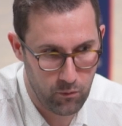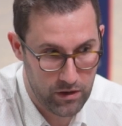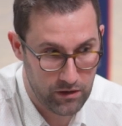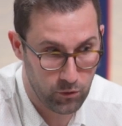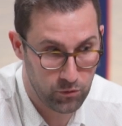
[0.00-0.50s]

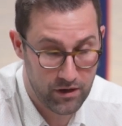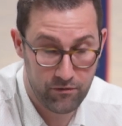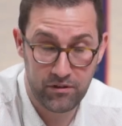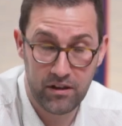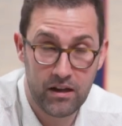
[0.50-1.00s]
We don't
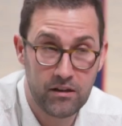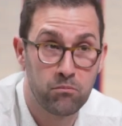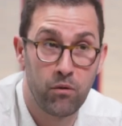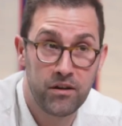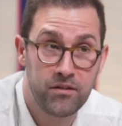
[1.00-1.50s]
have a
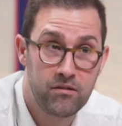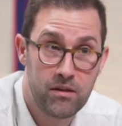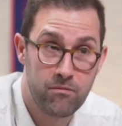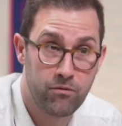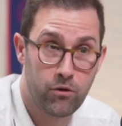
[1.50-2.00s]
dedicated marketing
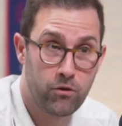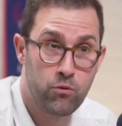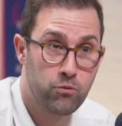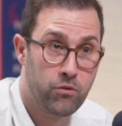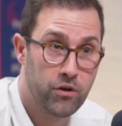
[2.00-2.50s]
team for our
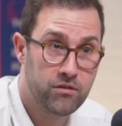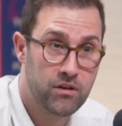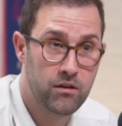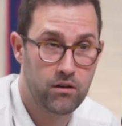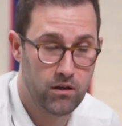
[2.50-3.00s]
own
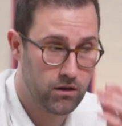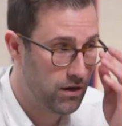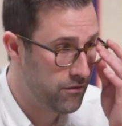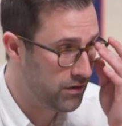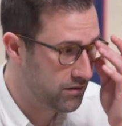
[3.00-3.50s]
marketing.
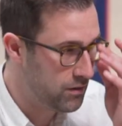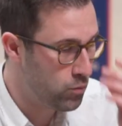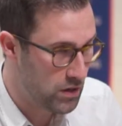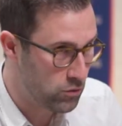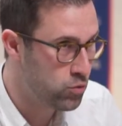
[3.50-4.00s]

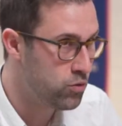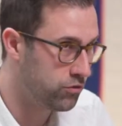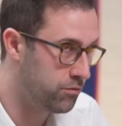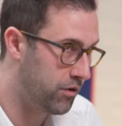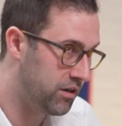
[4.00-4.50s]
Everything we do
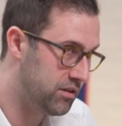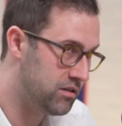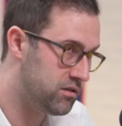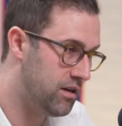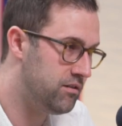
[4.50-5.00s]
on the
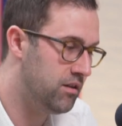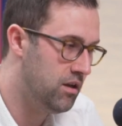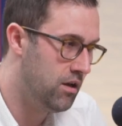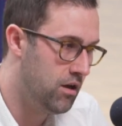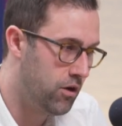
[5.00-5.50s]
marketing side
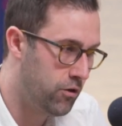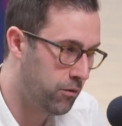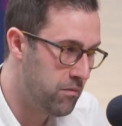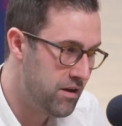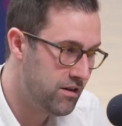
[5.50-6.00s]

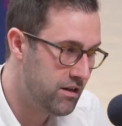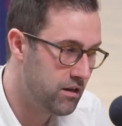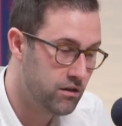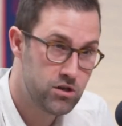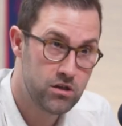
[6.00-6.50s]
are
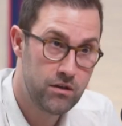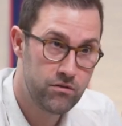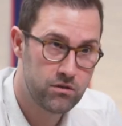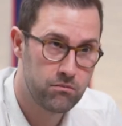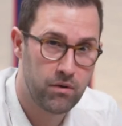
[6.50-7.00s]
mainly
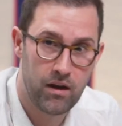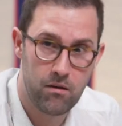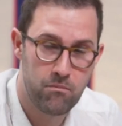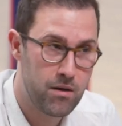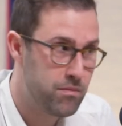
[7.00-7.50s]
initiatives
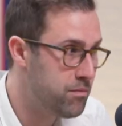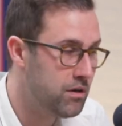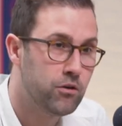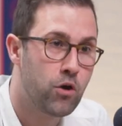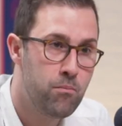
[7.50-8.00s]
by people
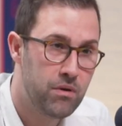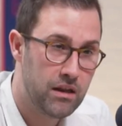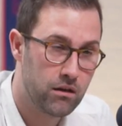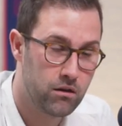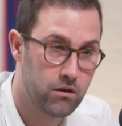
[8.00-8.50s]
in the
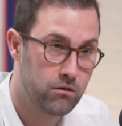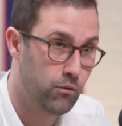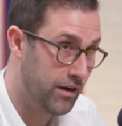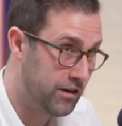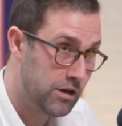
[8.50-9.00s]
company,
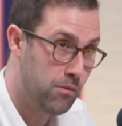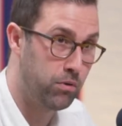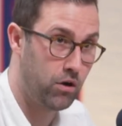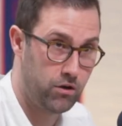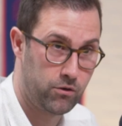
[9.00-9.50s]
writing a
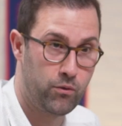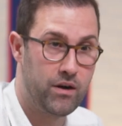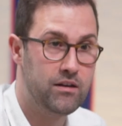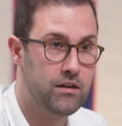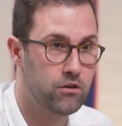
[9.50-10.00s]
blog,
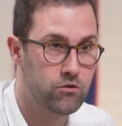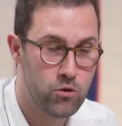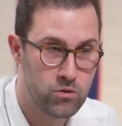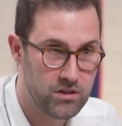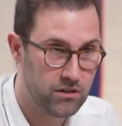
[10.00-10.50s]
writing a
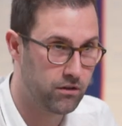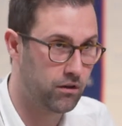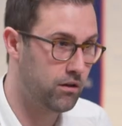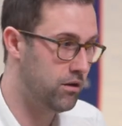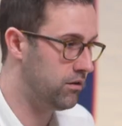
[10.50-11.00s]

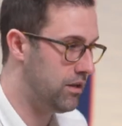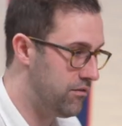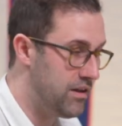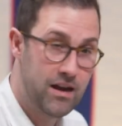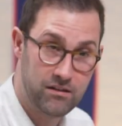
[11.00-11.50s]
newsletter,
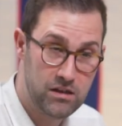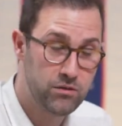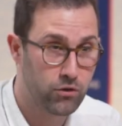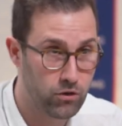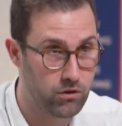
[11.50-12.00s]
giving
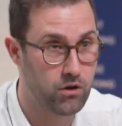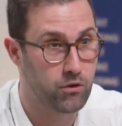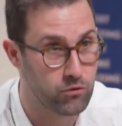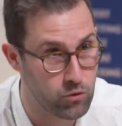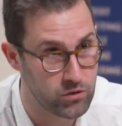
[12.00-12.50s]
ideas for
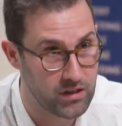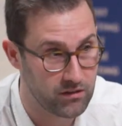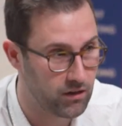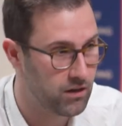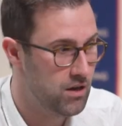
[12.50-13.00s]
our
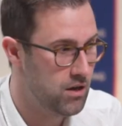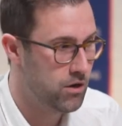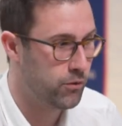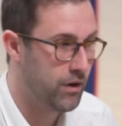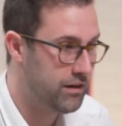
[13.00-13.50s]
newsletter,
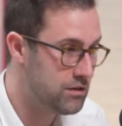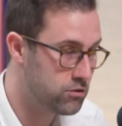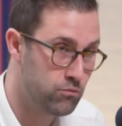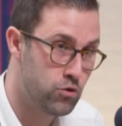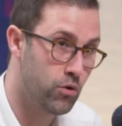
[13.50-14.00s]
writing
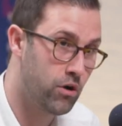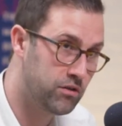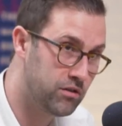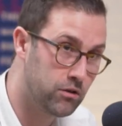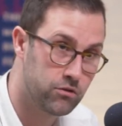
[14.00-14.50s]
some new
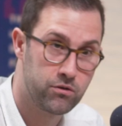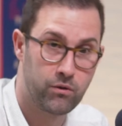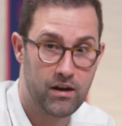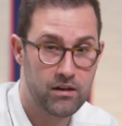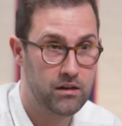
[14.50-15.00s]
articles,
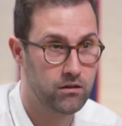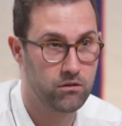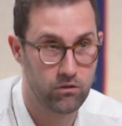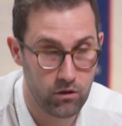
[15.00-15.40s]
writing